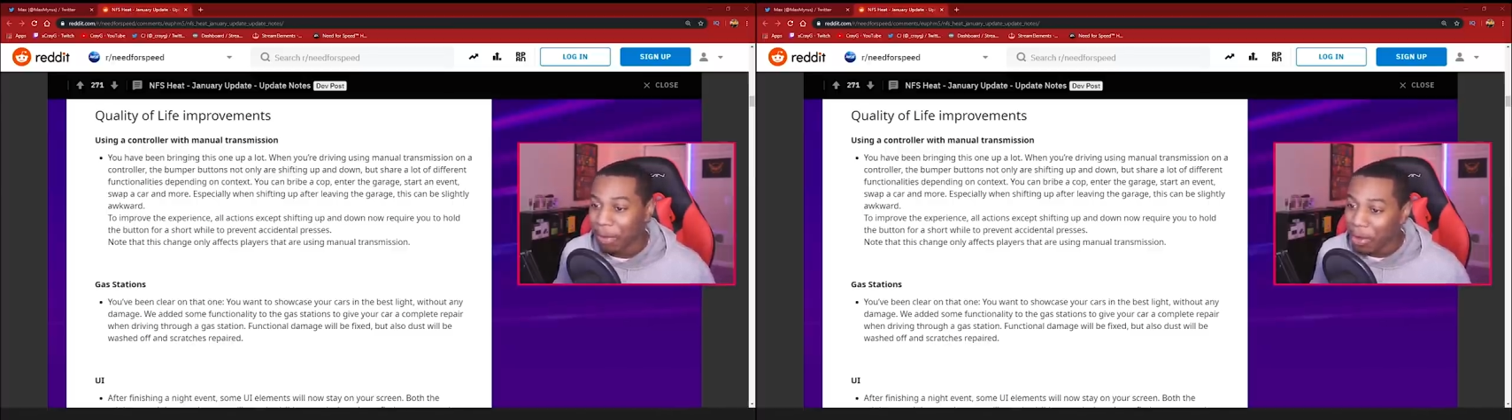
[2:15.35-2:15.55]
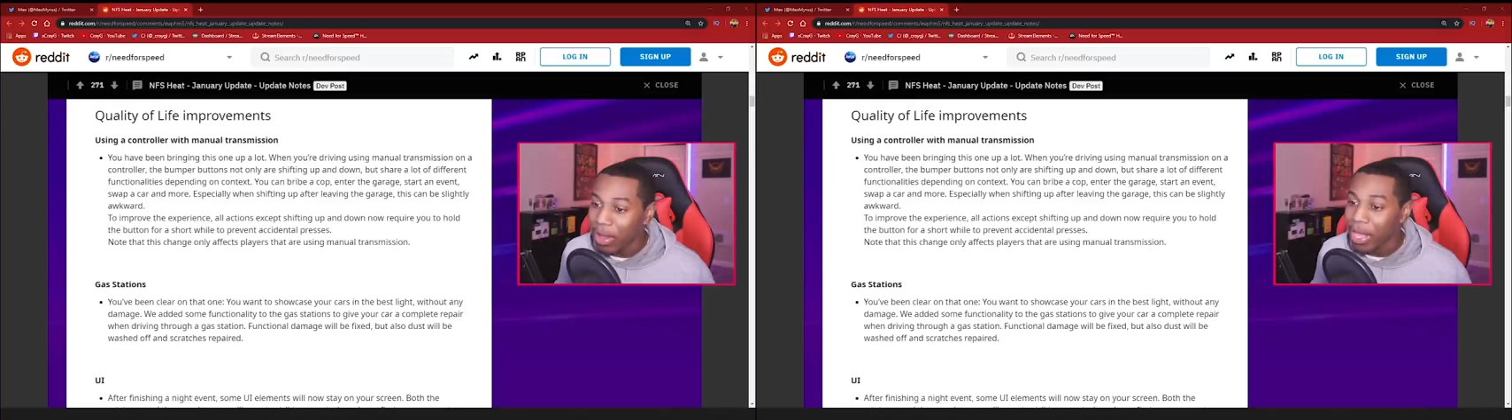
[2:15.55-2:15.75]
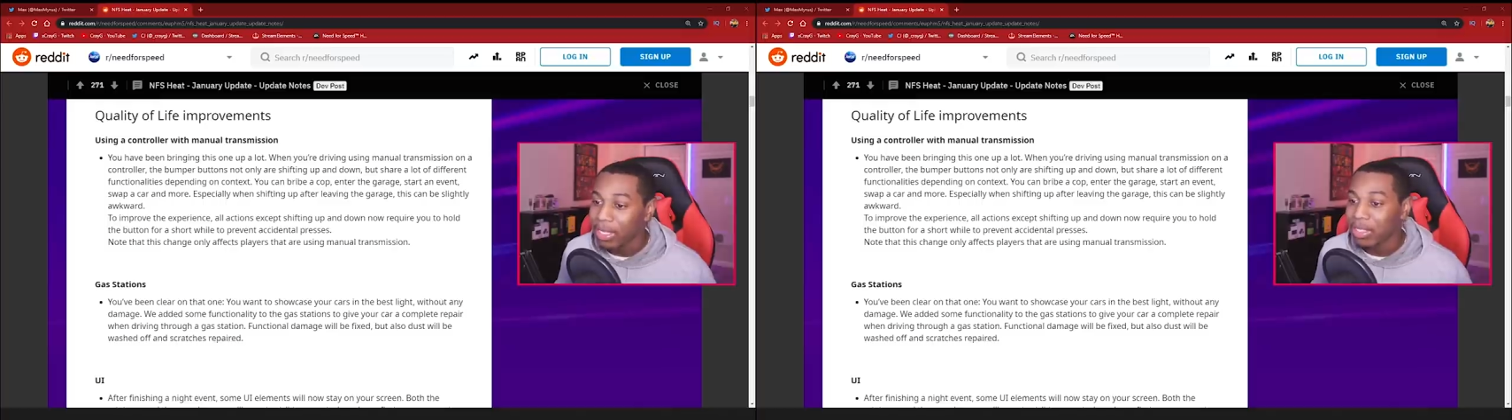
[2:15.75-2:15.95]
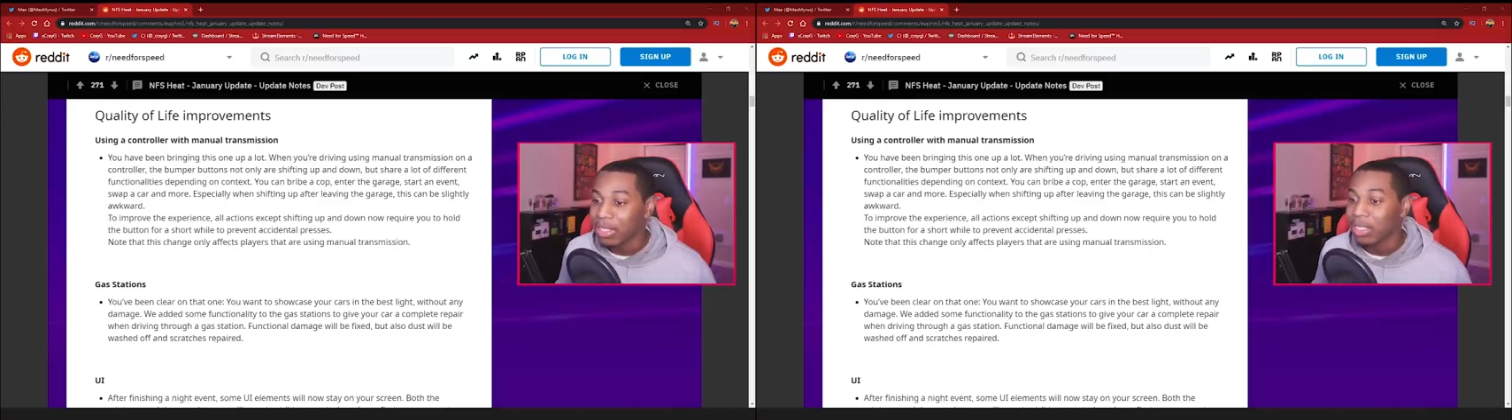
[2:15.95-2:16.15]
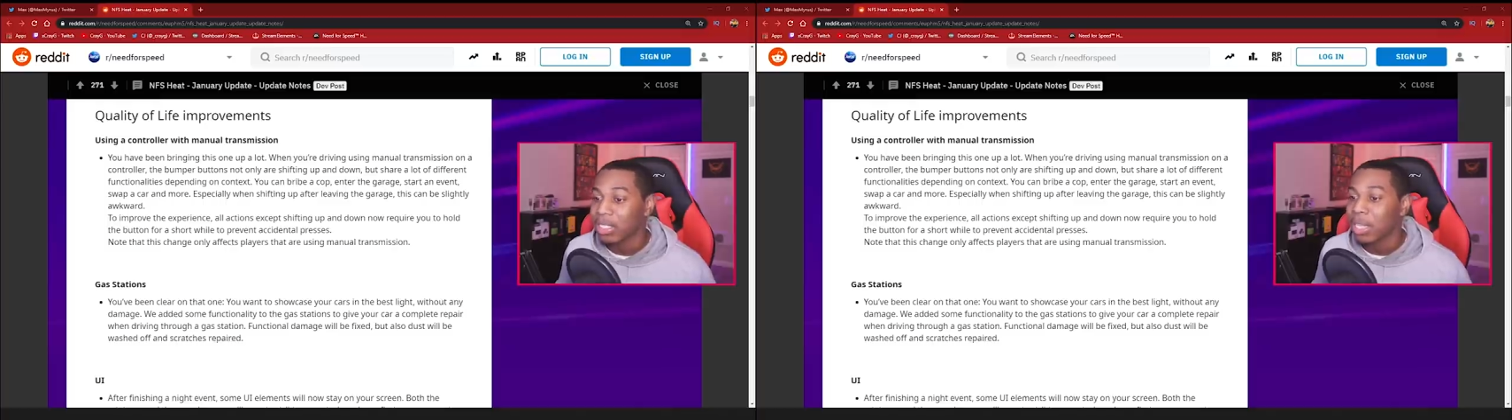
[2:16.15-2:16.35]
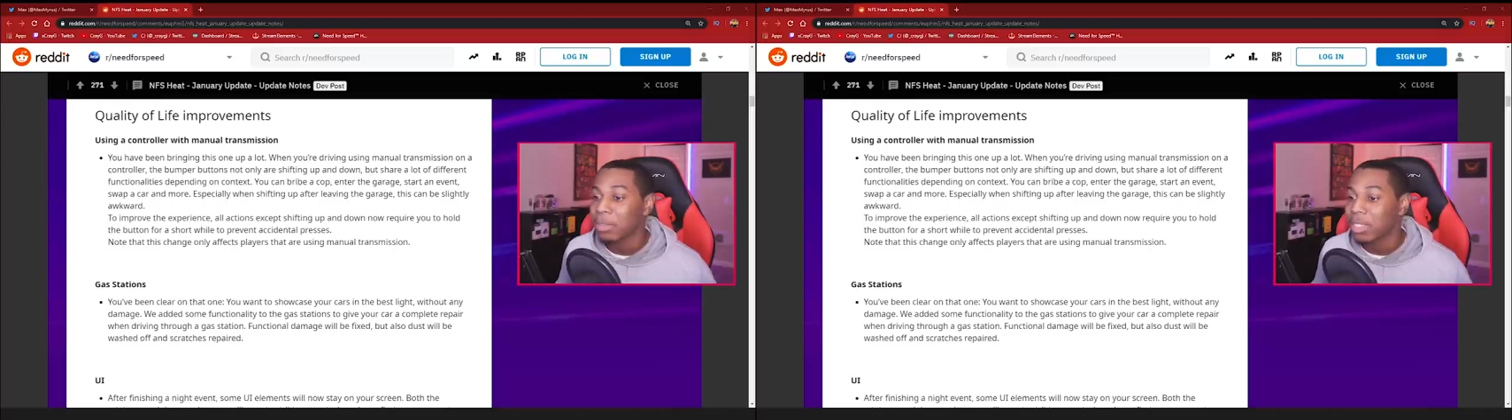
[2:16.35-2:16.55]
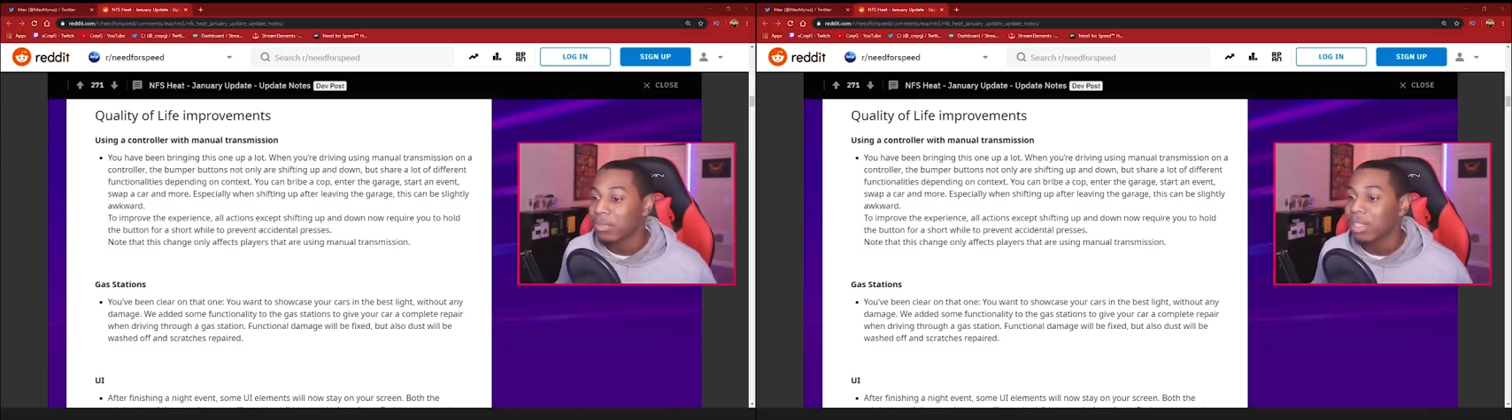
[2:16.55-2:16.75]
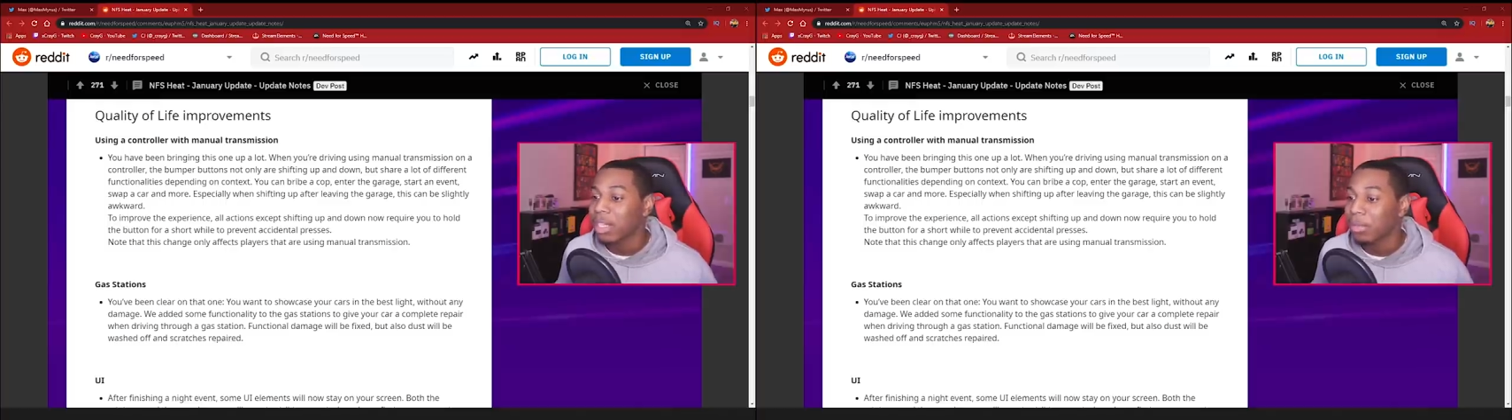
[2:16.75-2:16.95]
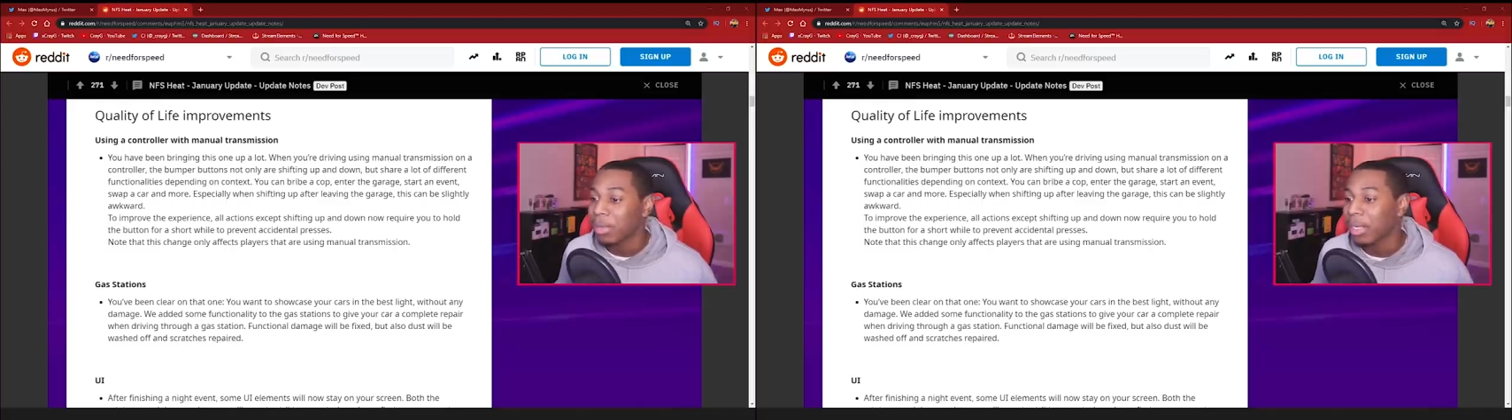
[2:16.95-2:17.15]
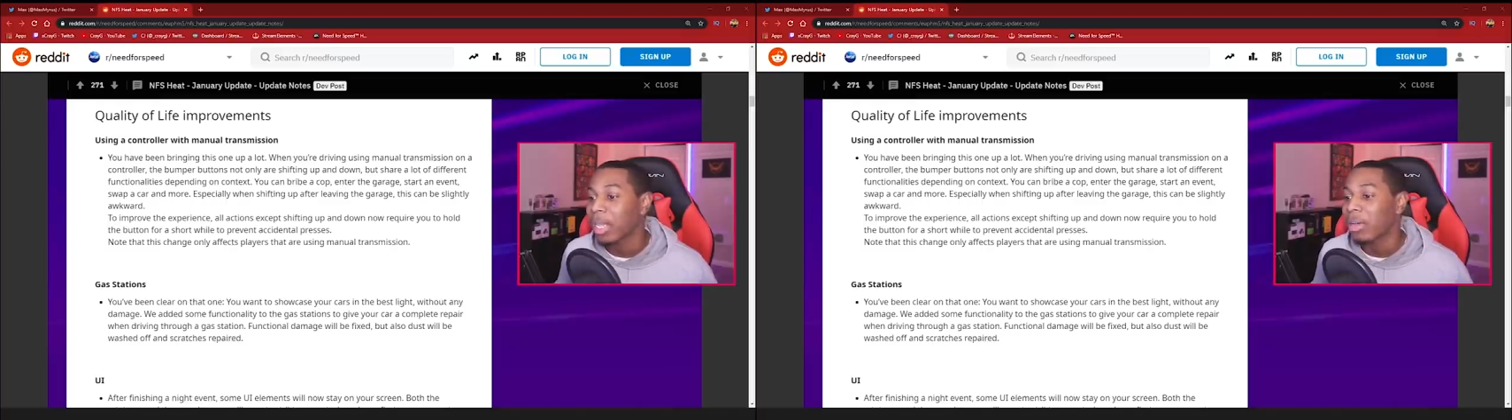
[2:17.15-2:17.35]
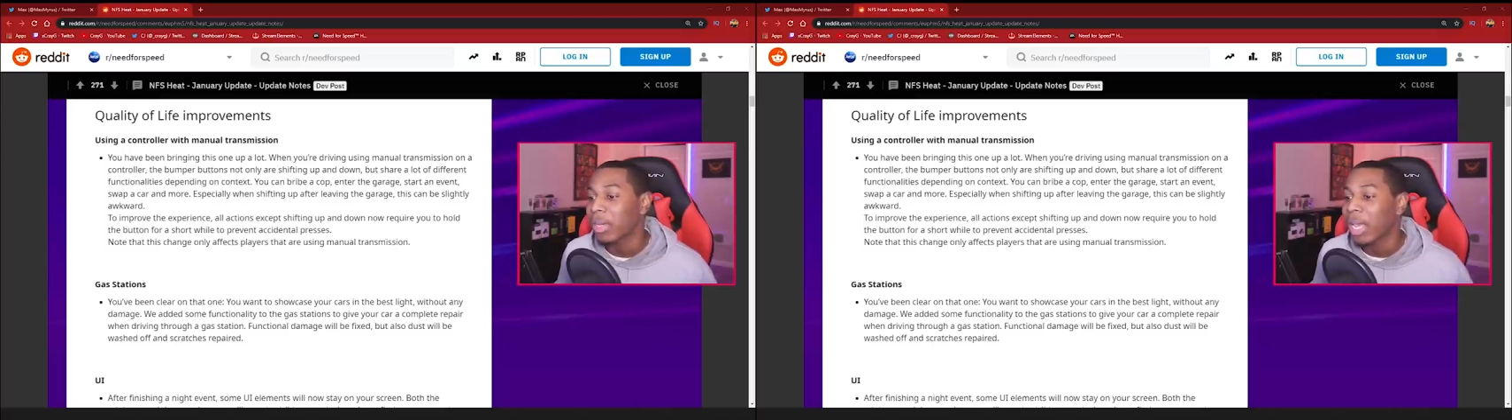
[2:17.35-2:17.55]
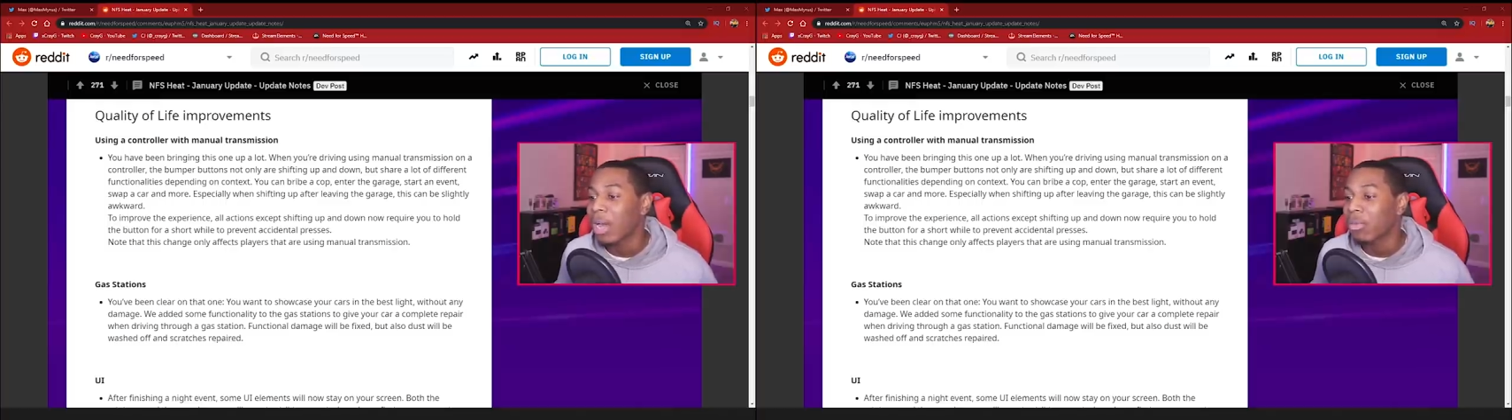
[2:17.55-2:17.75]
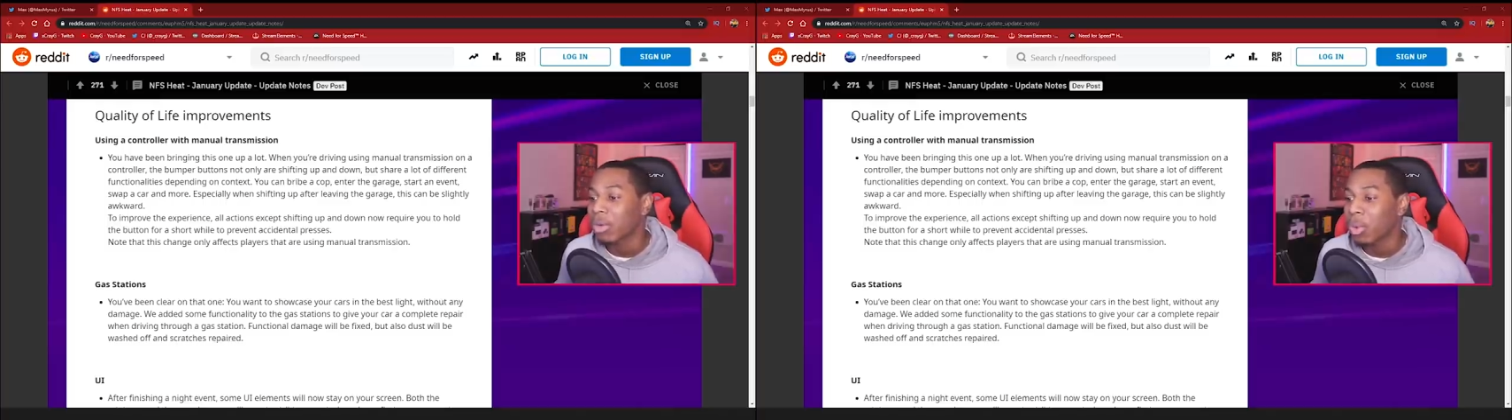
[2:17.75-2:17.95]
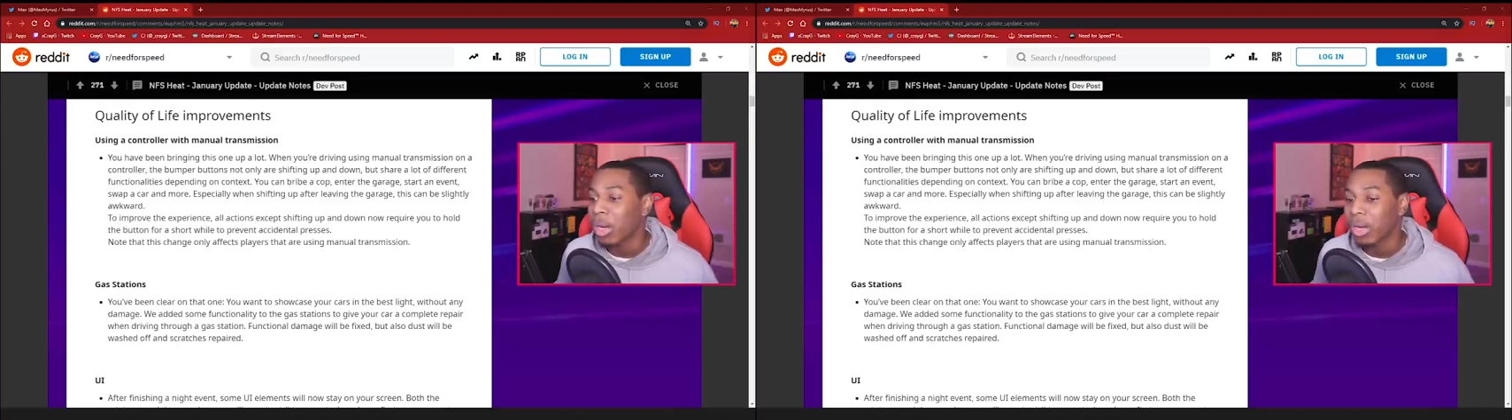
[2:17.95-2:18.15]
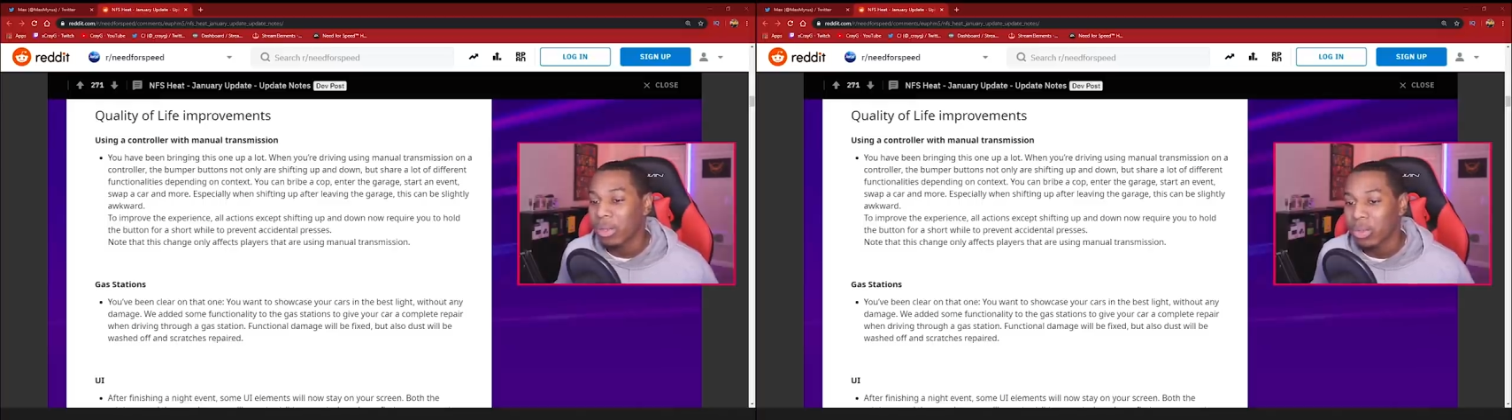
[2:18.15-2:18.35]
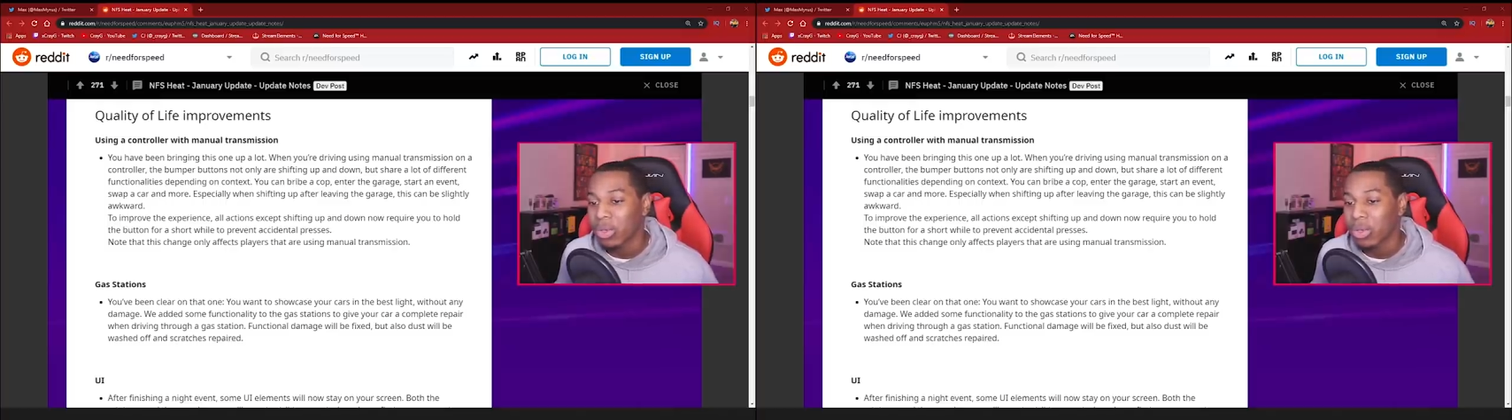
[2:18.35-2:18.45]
all actions except shifting up and down now require you